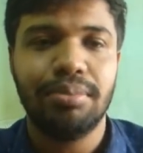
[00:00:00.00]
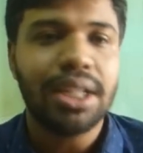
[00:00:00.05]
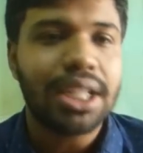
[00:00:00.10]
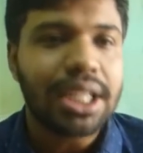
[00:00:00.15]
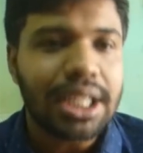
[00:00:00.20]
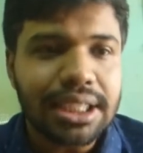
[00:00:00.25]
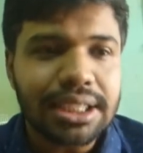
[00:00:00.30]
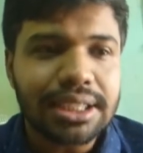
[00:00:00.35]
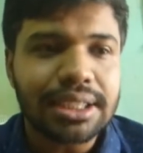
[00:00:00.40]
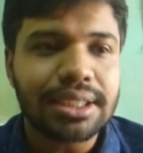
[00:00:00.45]

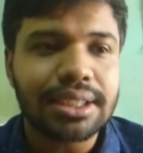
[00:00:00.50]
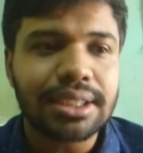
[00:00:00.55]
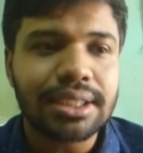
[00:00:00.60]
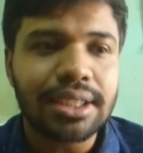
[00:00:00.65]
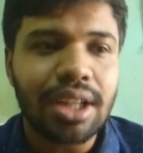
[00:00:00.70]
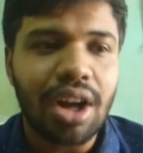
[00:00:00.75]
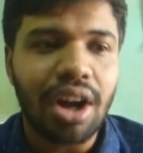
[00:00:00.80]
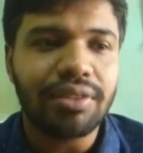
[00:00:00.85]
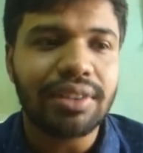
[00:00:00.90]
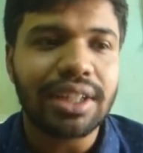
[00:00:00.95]
Because
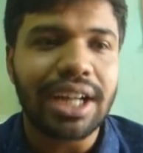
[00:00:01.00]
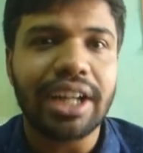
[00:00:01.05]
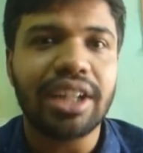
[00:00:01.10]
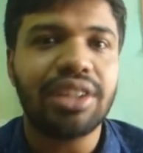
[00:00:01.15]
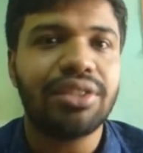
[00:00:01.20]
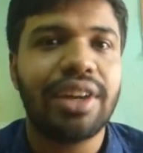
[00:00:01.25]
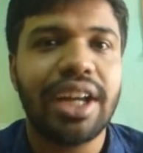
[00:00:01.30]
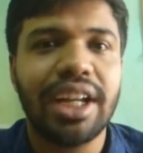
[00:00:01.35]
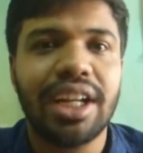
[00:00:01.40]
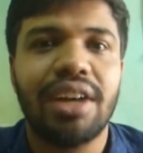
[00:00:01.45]
of the kind
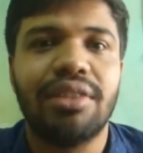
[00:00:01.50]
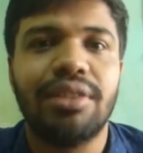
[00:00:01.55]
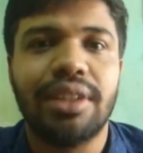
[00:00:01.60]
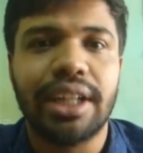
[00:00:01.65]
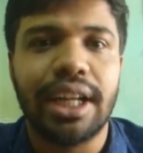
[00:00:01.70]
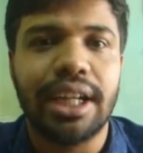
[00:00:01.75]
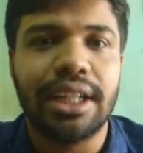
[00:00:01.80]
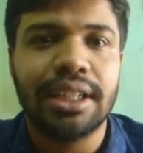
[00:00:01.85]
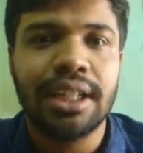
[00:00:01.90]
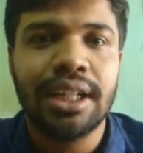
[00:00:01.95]
of hate I will
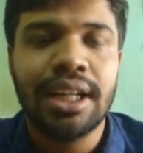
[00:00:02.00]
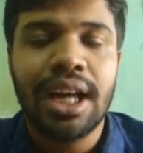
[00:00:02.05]
get.